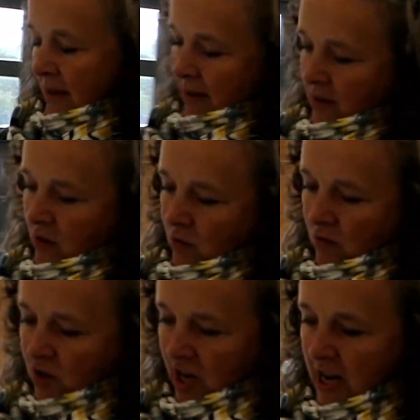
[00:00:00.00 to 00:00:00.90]
the sort of
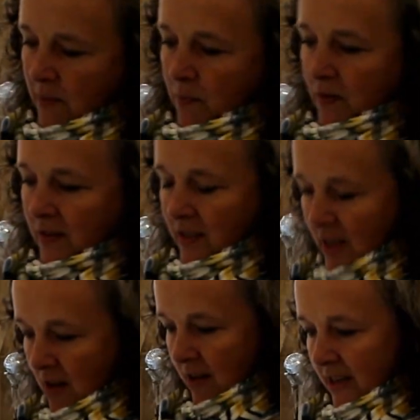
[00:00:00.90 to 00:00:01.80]
shape and the
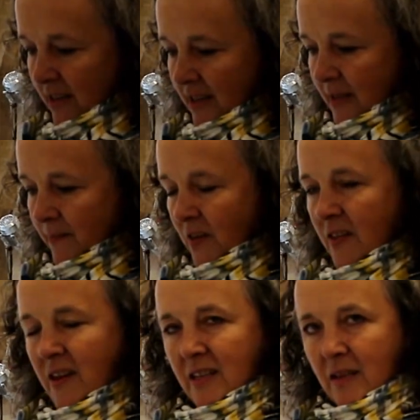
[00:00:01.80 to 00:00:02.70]
size,
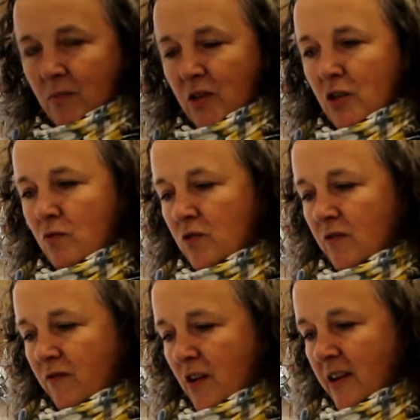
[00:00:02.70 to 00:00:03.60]
and then it's up to you to
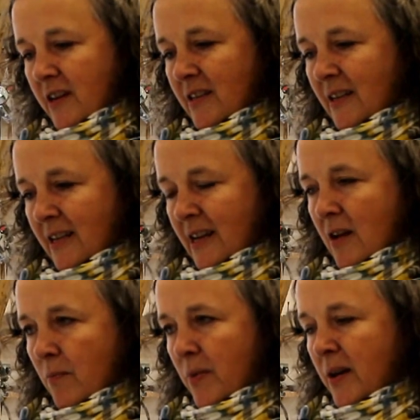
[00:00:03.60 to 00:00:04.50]
find it
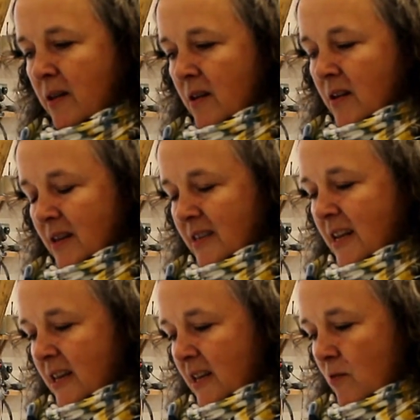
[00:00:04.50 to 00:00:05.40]
out by
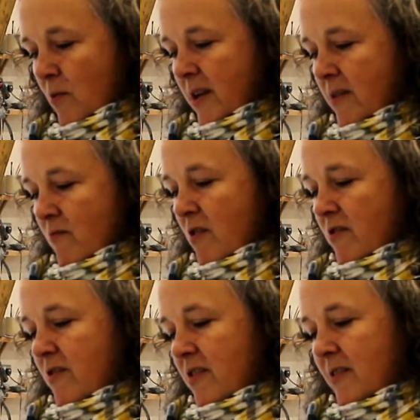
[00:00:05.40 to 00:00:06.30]
taking away
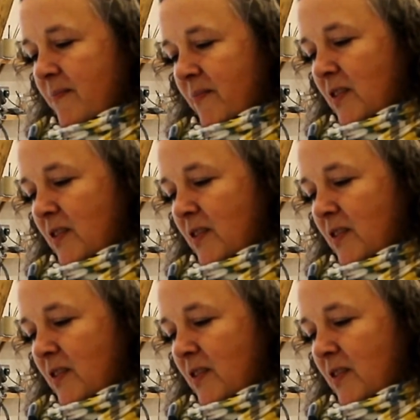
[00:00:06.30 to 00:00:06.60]
rather than